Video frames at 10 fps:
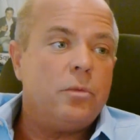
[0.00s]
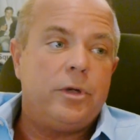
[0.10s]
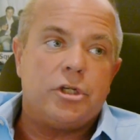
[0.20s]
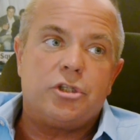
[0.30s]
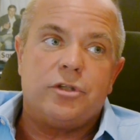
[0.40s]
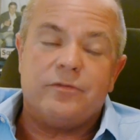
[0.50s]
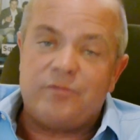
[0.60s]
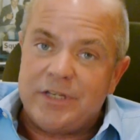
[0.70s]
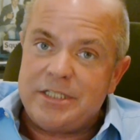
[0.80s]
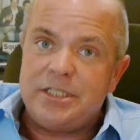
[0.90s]
We can show you
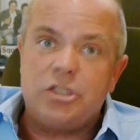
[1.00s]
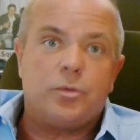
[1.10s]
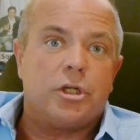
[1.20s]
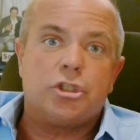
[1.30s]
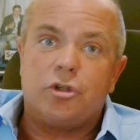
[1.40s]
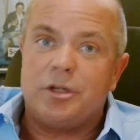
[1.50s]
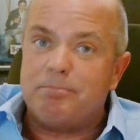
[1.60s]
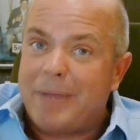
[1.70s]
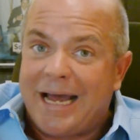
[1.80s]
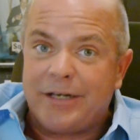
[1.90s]
vintage, we can show you
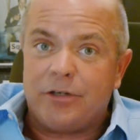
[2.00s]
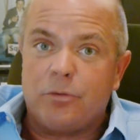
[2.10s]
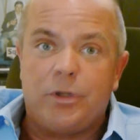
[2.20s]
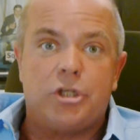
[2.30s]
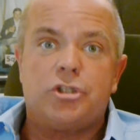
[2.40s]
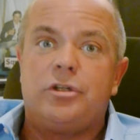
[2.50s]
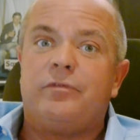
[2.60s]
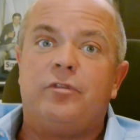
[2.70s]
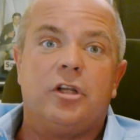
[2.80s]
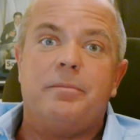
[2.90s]
modern, we can show you
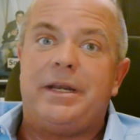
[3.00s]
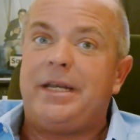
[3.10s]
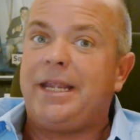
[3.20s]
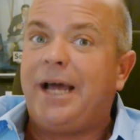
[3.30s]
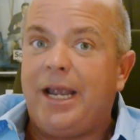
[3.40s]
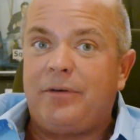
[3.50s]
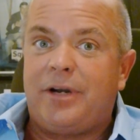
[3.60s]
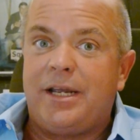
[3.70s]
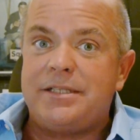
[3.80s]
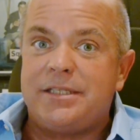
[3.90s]
full amenity high
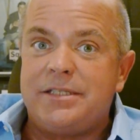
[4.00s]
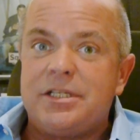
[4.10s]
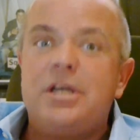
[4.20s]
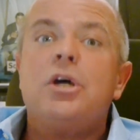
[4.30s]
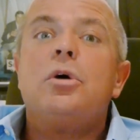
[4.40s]
rises.